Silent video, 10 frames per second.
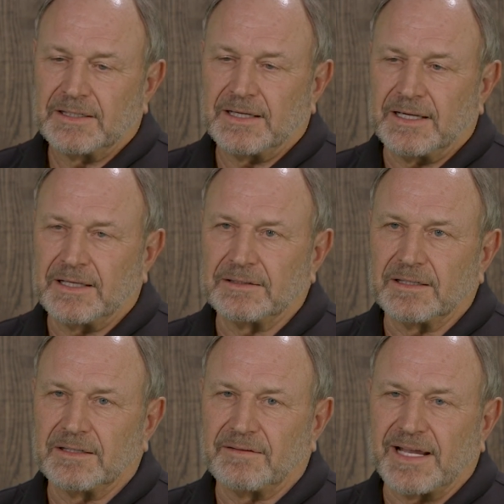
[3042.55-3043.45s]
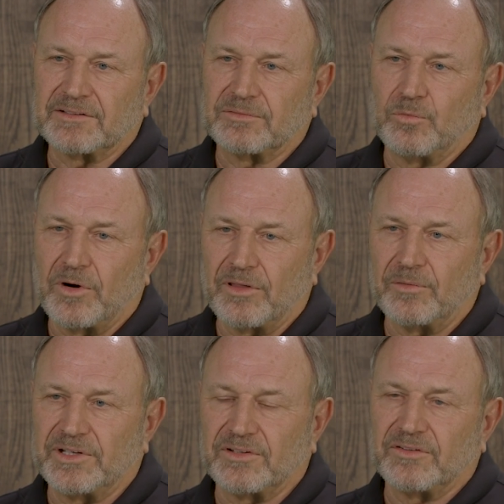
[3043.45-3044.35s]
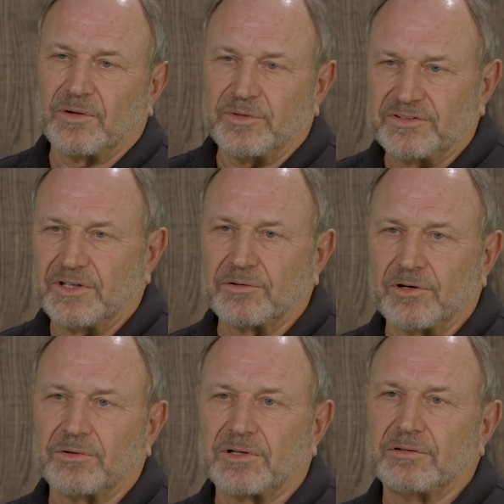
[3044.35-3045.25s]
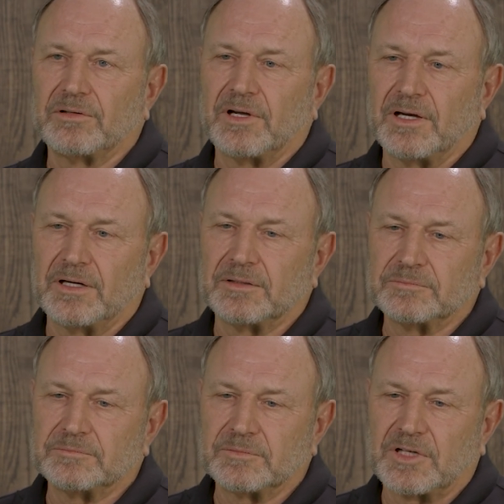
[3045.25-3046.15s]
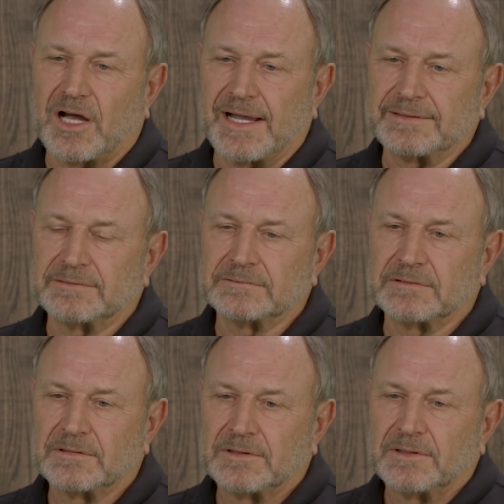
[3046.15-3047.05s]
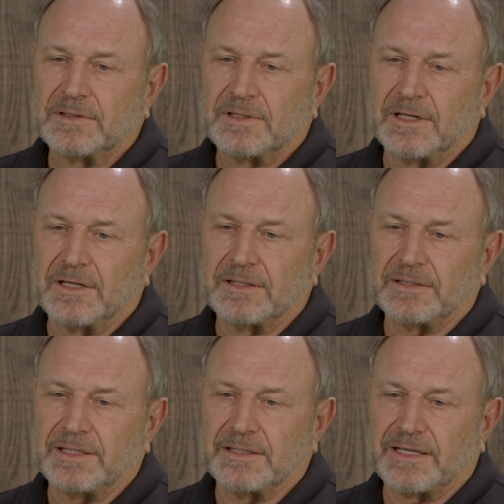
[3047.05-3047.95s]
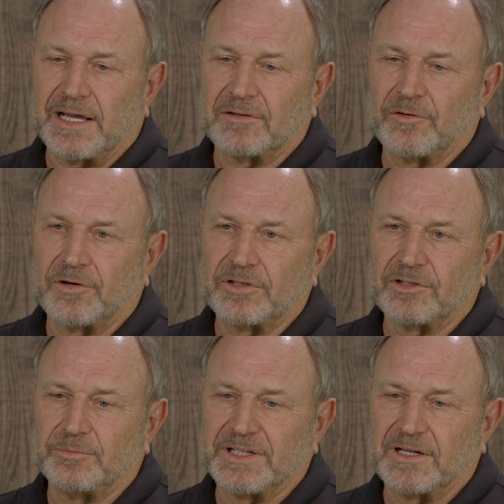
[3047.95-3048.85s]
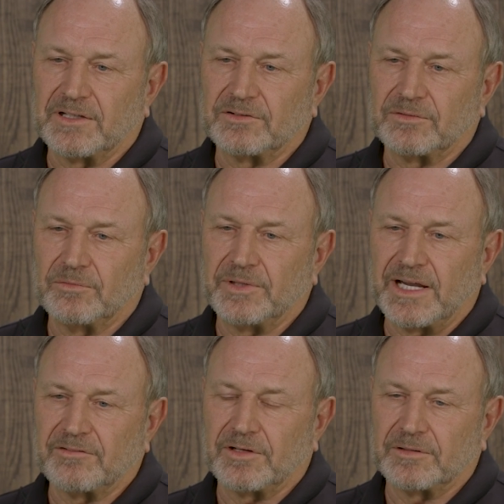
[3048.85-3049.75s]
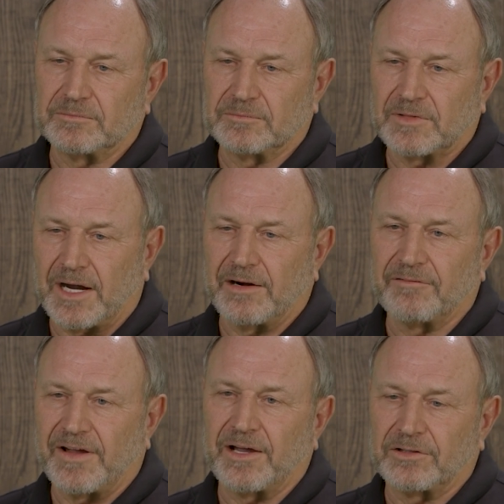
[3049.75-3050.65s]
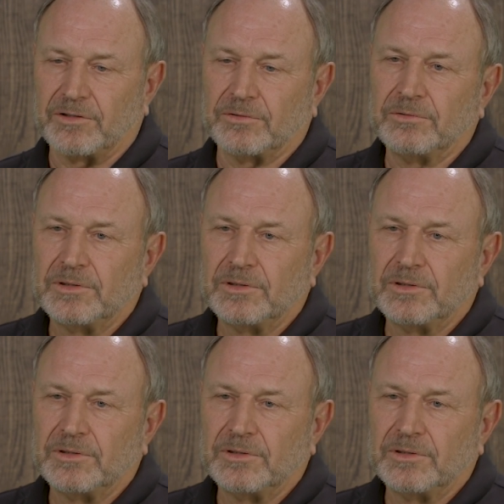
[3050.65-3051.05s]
And that's one of the reasons that we still grow cotton in California, is because we have a higher value